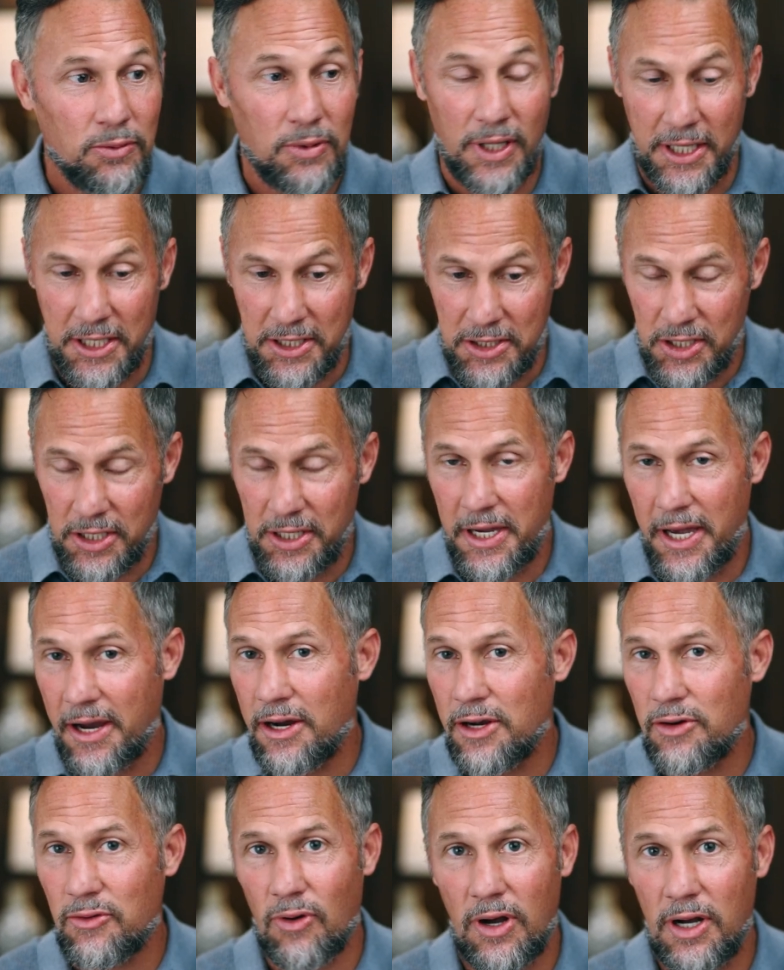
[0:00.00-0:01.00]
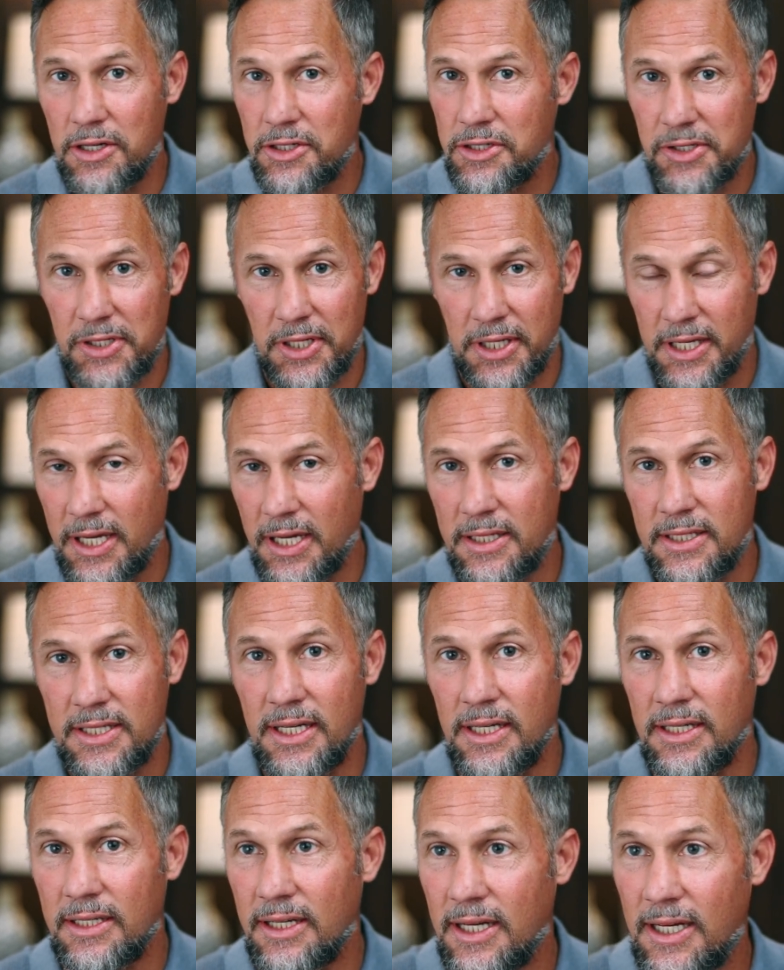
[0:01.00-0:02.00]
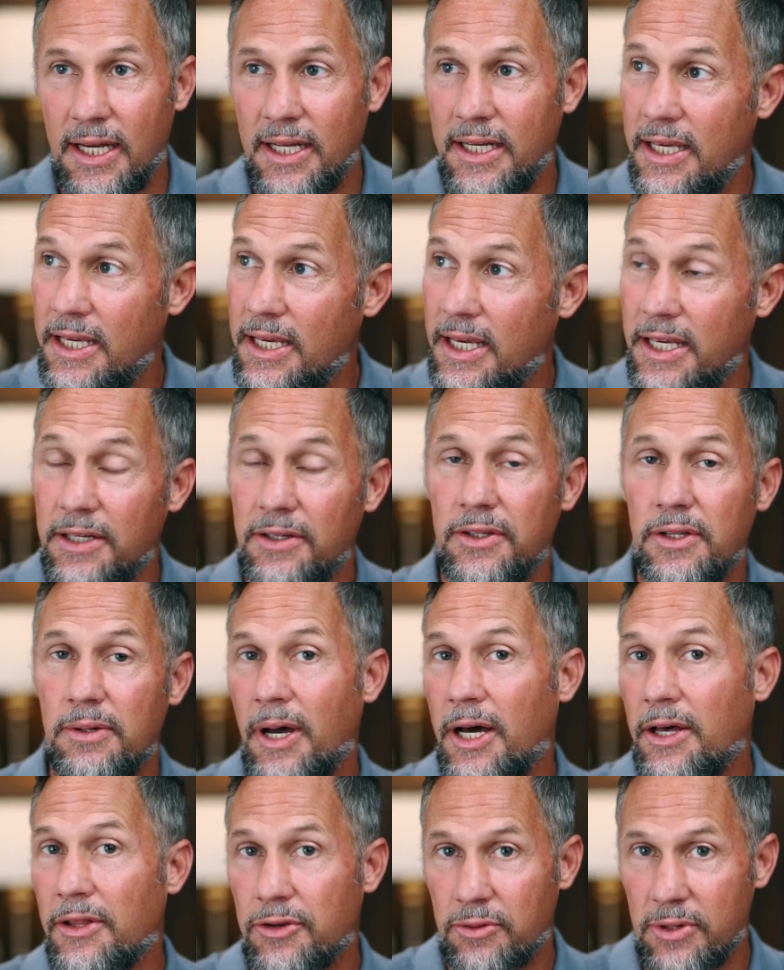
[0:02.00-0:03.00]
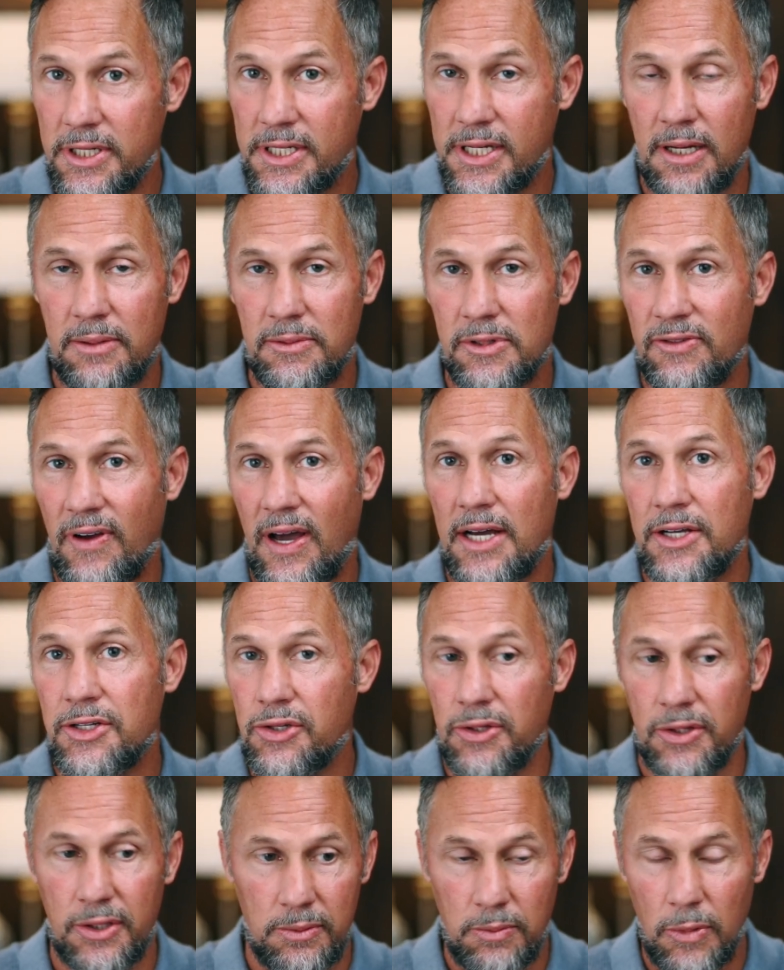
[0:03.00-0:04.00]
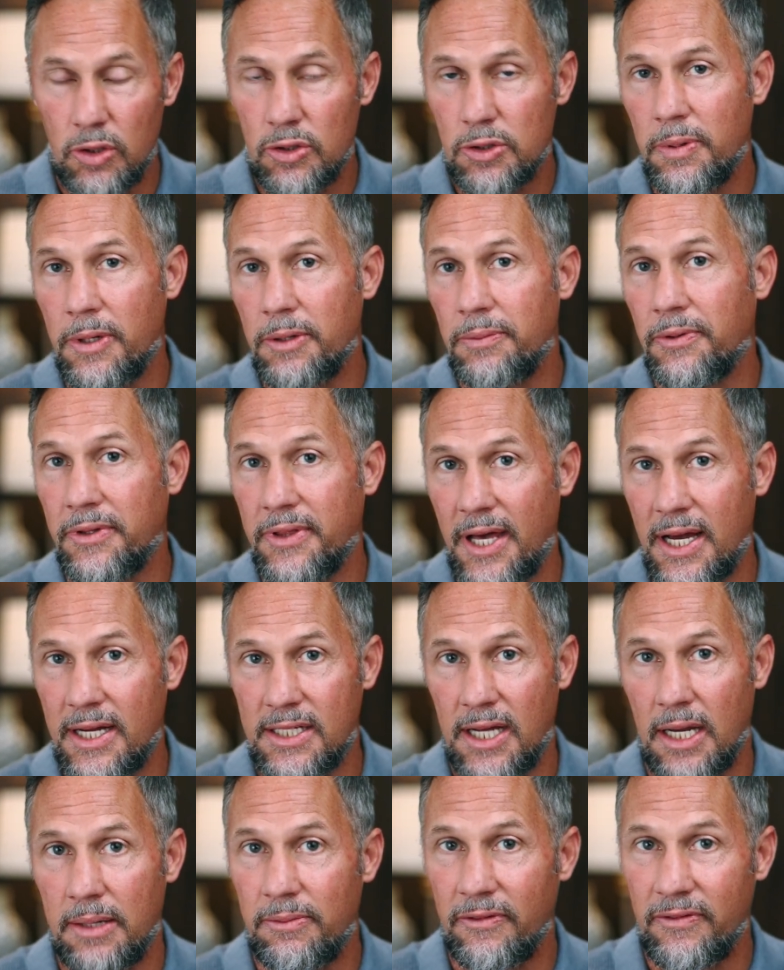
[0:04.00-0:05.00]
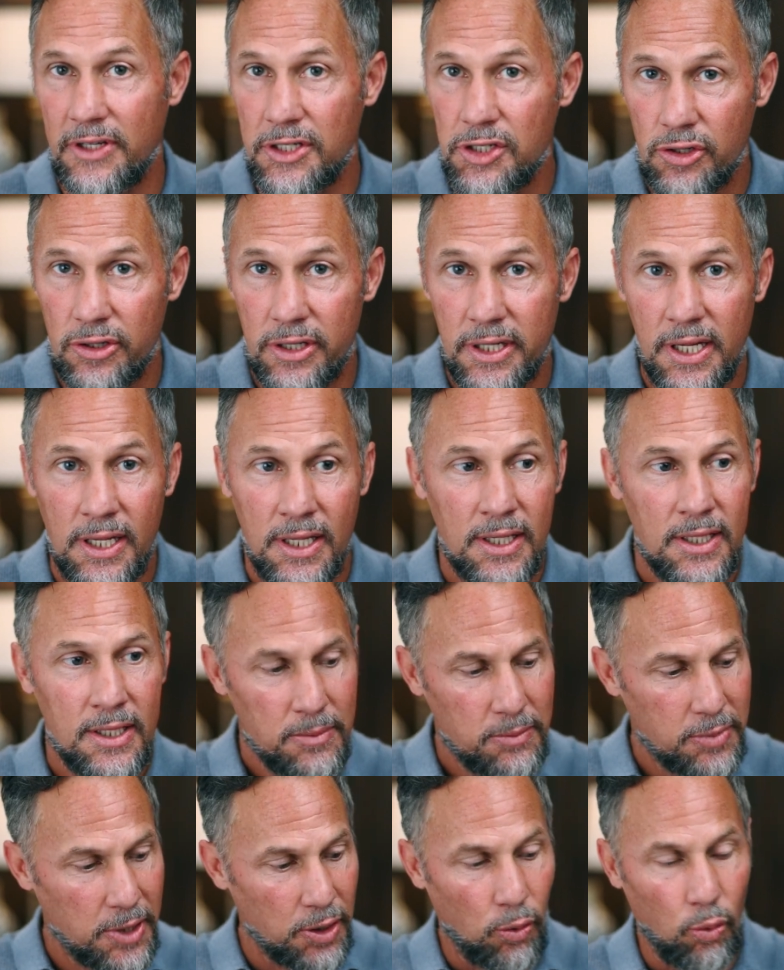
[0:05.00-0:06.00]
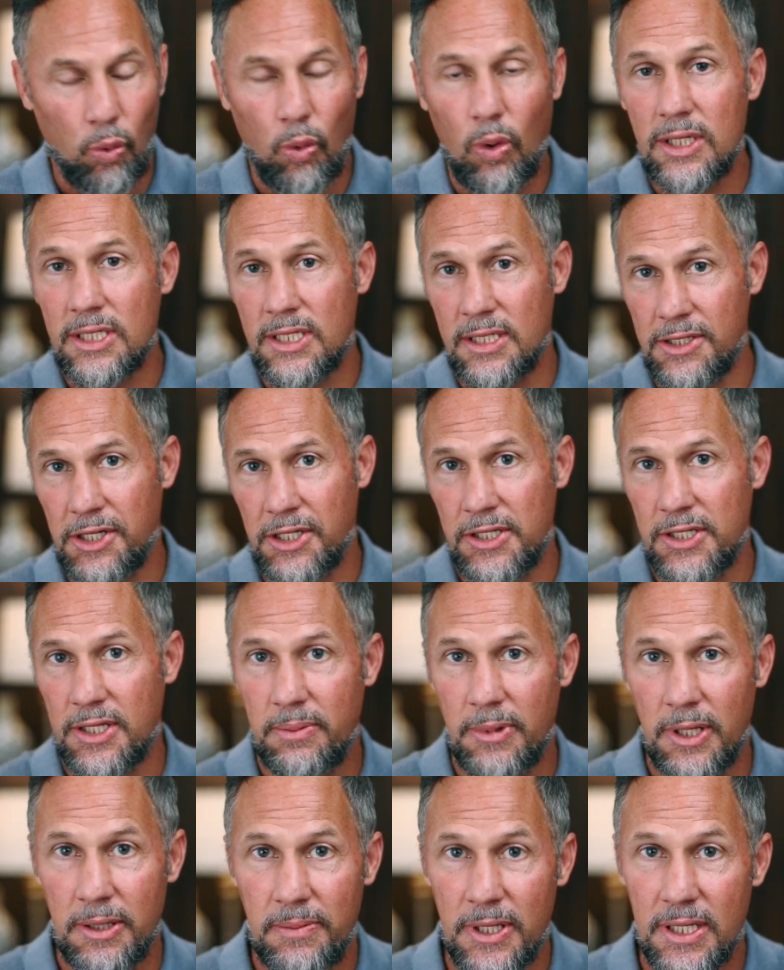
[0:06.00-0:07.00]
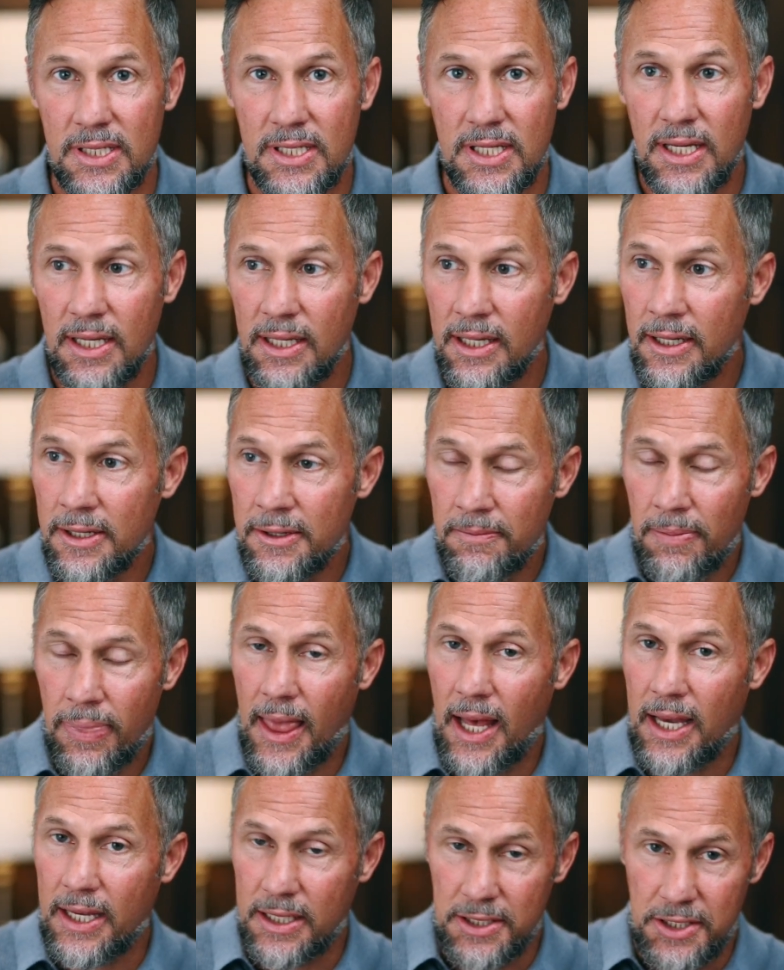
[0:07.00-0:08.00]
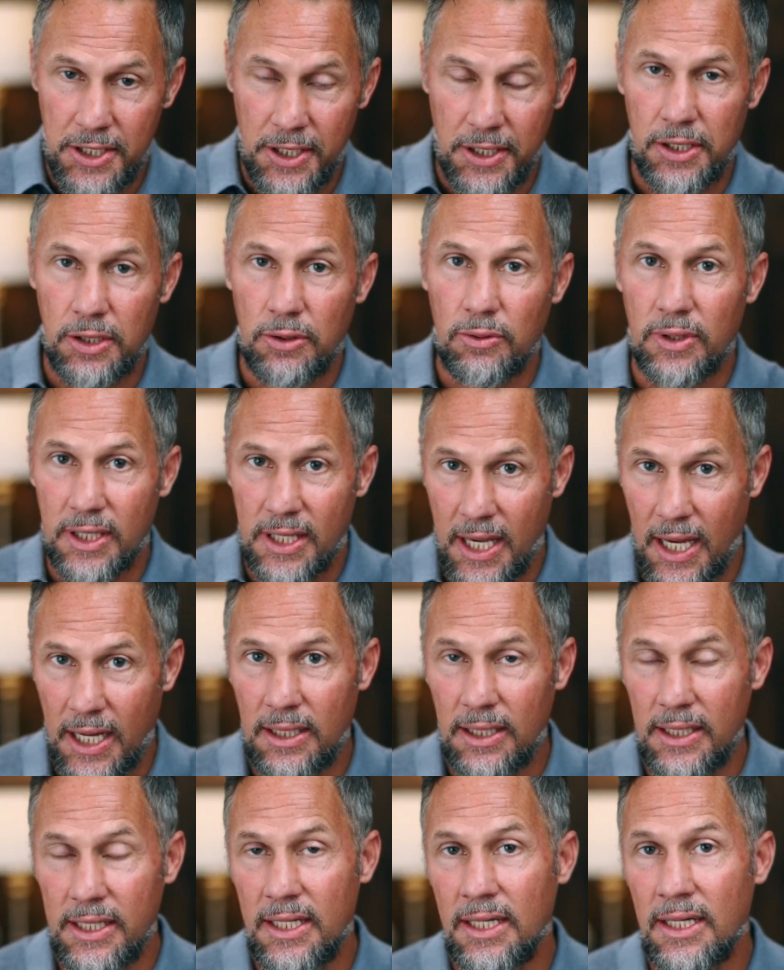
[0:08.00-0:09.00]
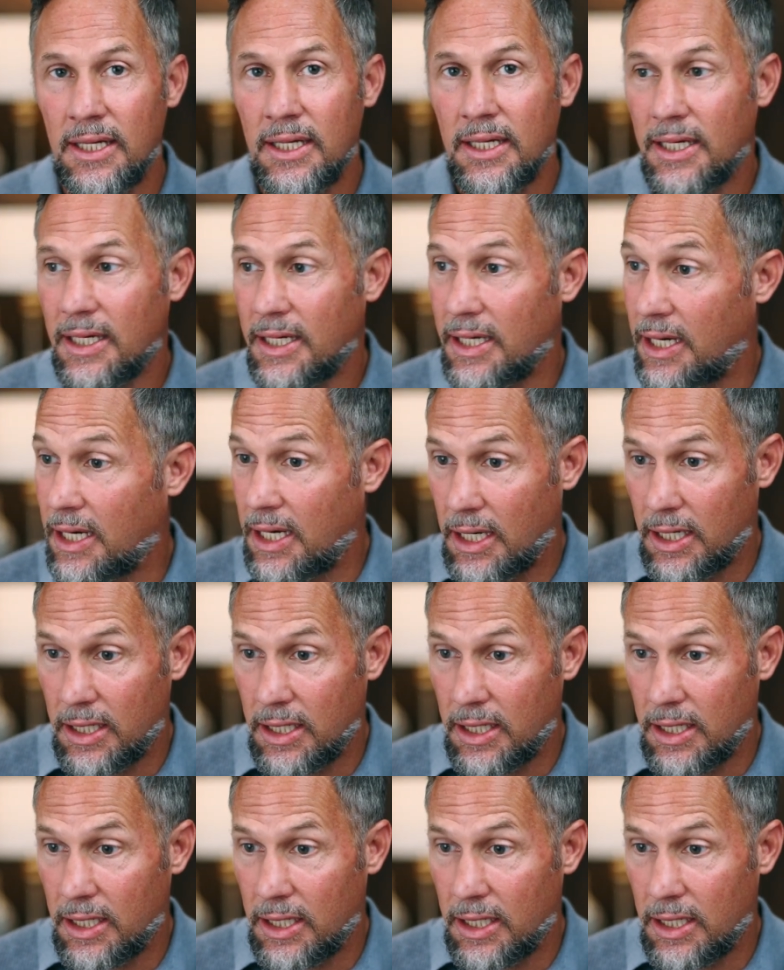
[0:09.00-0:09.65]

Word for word: Well, I can tell you, Aaron Rodgers, it kicked in and he healed about three times faster than most people with that type of injury, but it wasn't just the B P C. I can tell you with Kelly, uh,